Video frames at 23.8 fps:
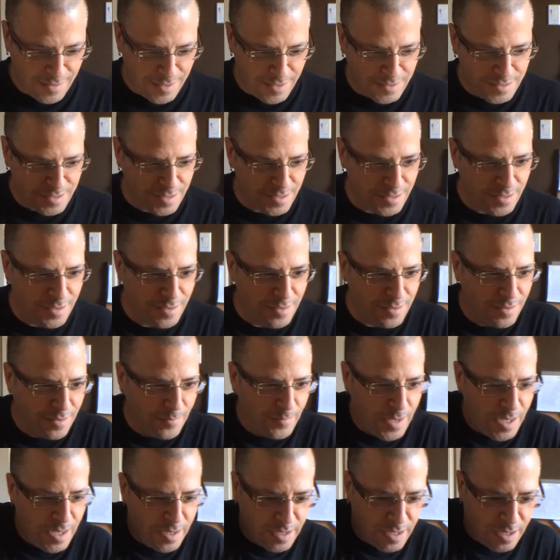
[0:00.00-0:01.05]

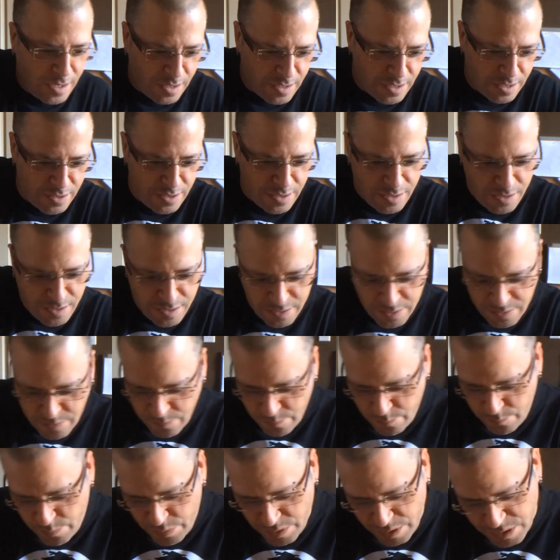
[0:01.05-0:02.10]
Awesome. And got another
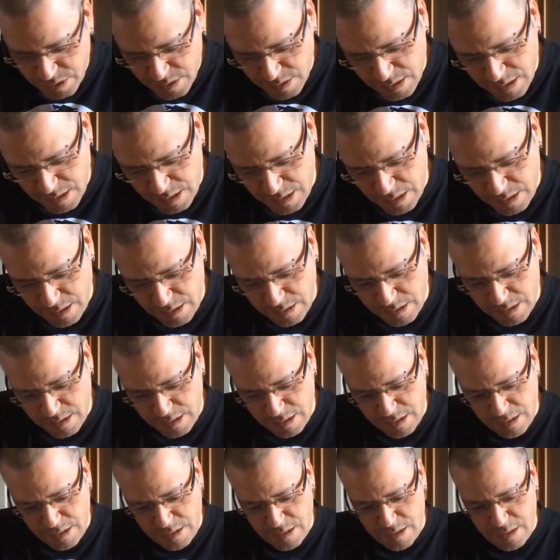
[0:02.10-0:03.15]
bunch of stickers
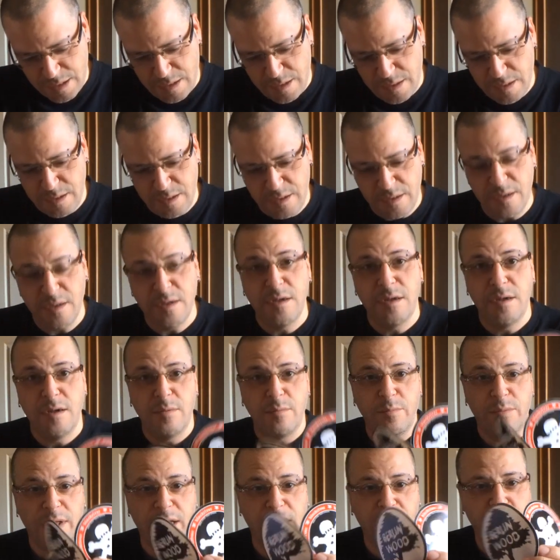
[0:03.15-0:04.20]
here.
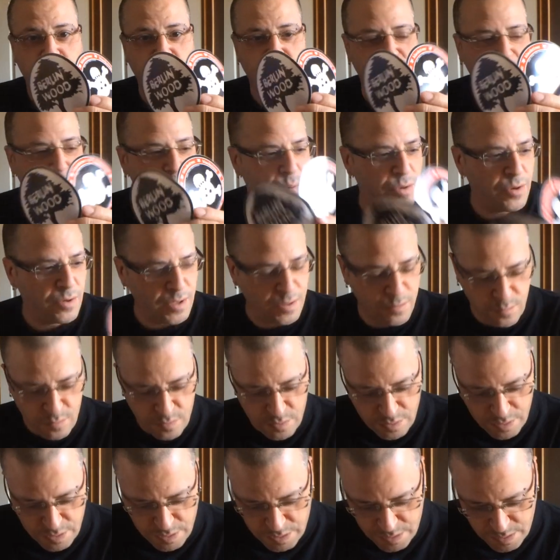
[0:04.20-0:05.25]
Black River
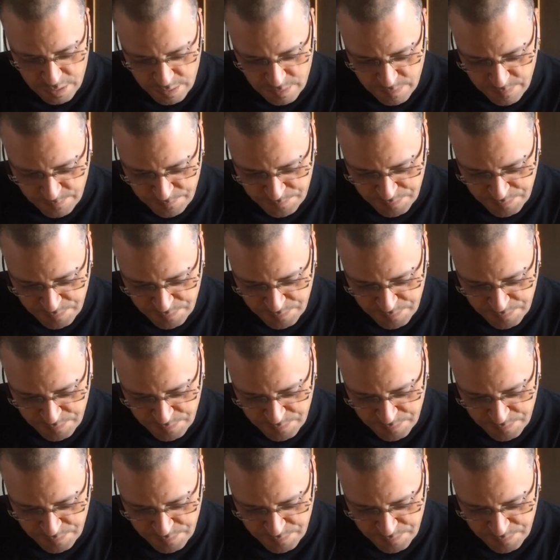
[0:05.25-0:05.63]
BerlinWood.